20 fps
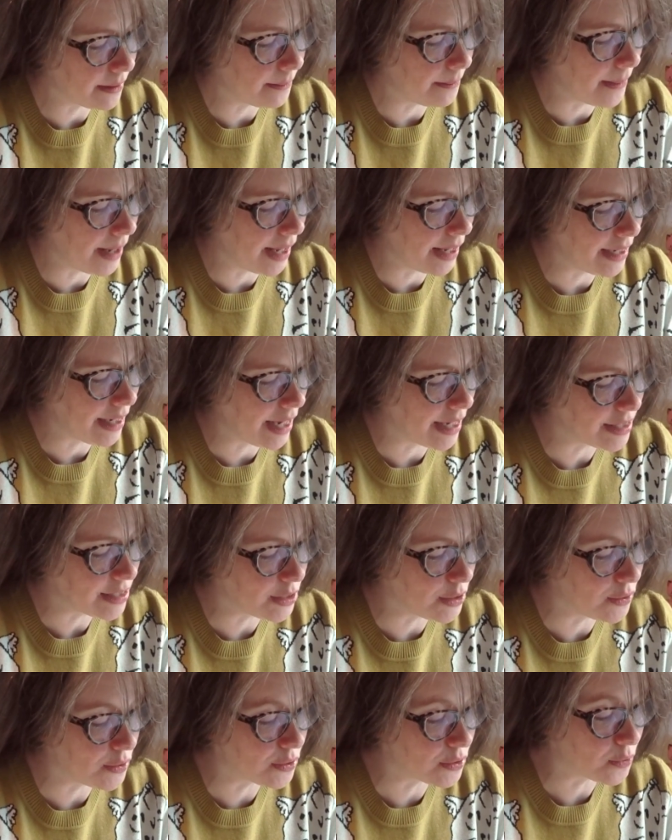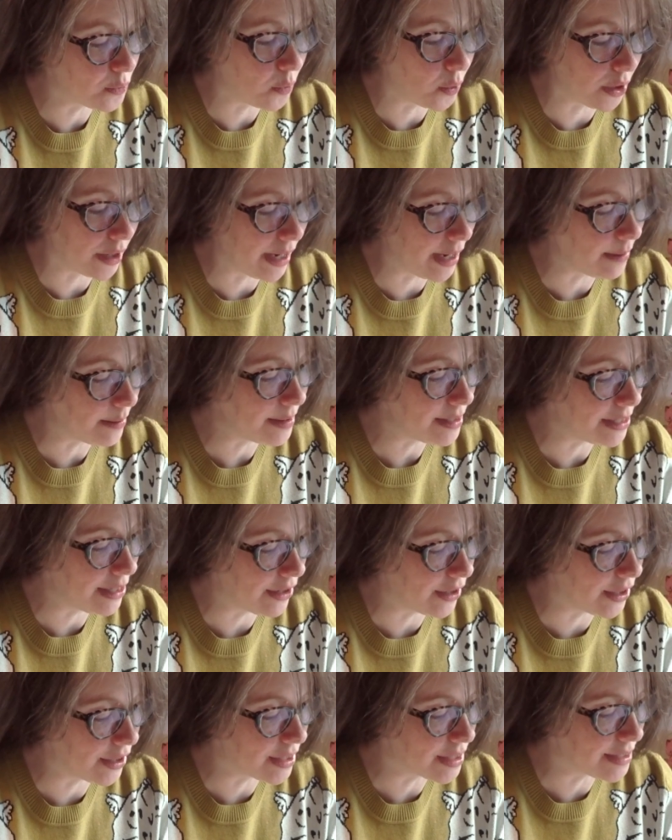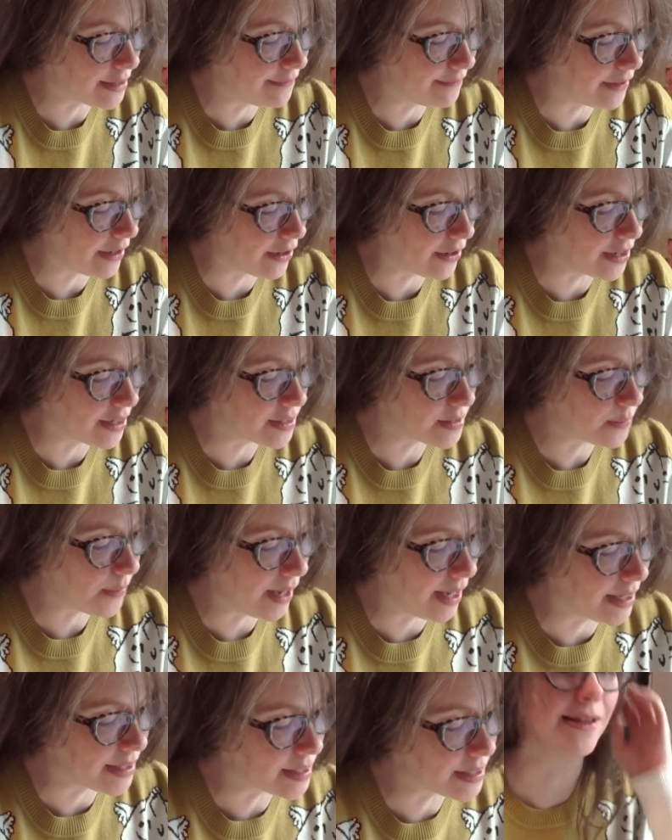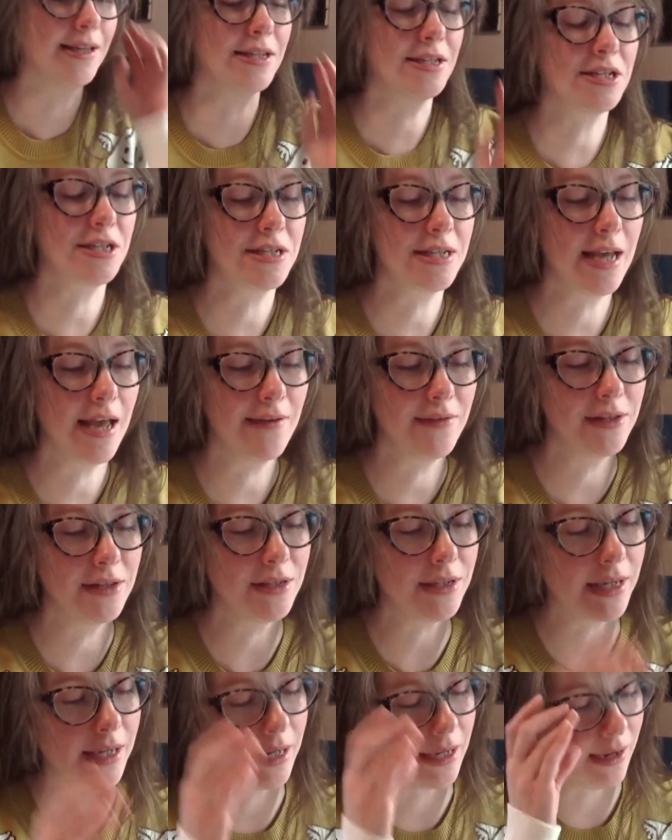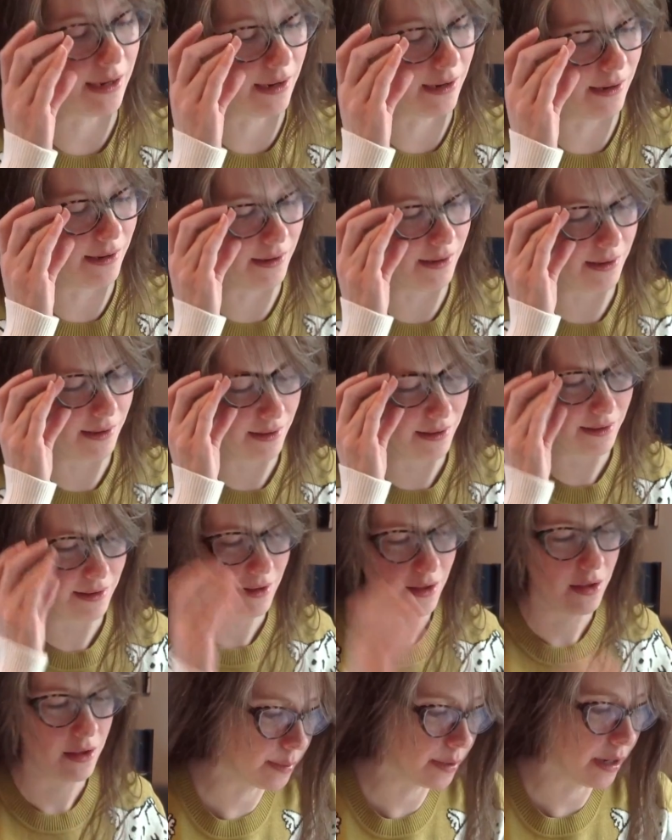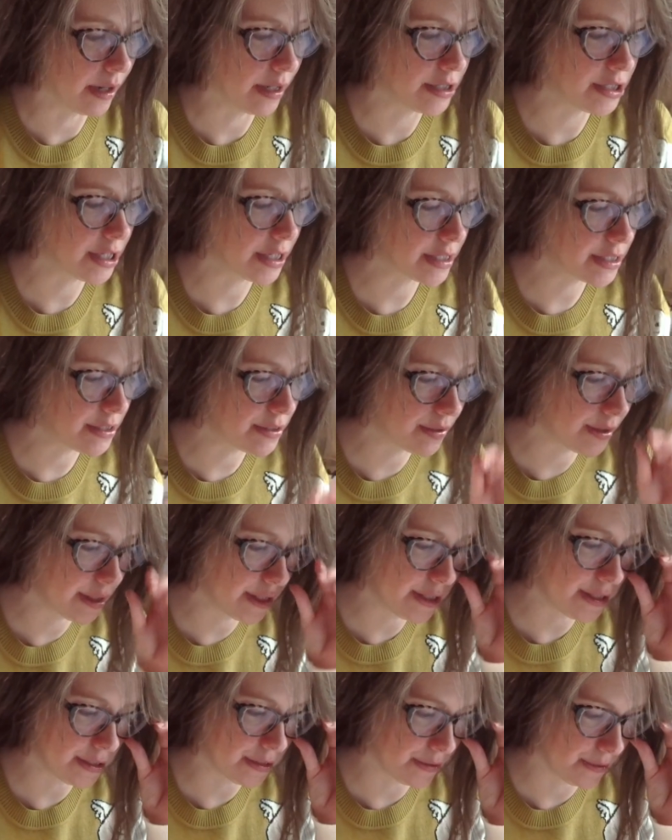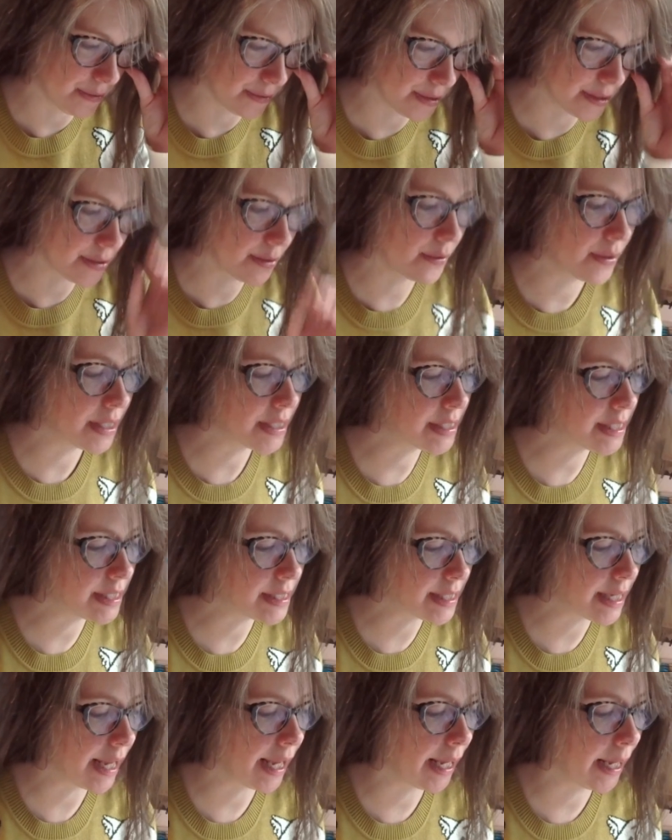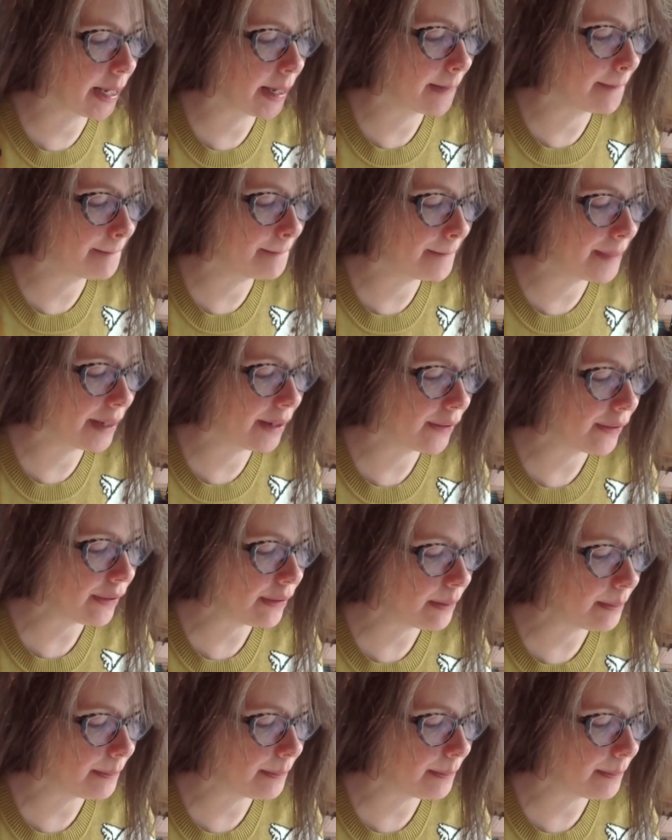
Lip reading: man has used worn-out materials in various ways. Let's just have a look here. Projects you can do. So this is a barrel